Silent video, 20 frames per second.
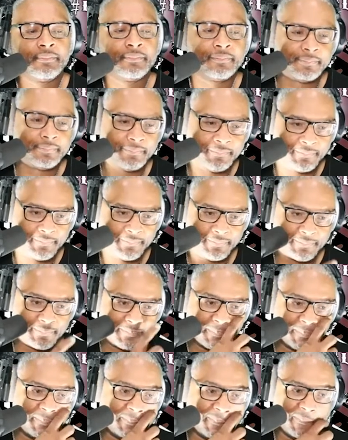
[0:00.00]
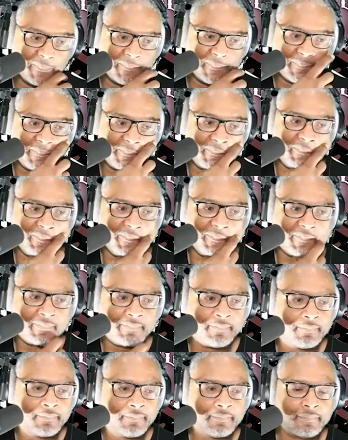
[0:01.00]
and they ended up in, in the facility that
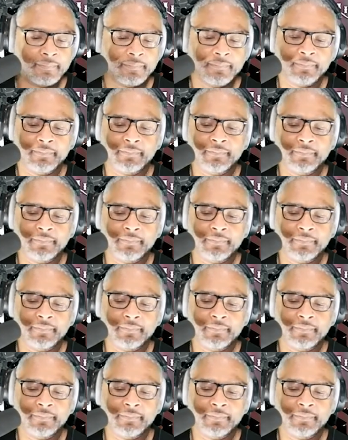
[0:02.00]
I worked at.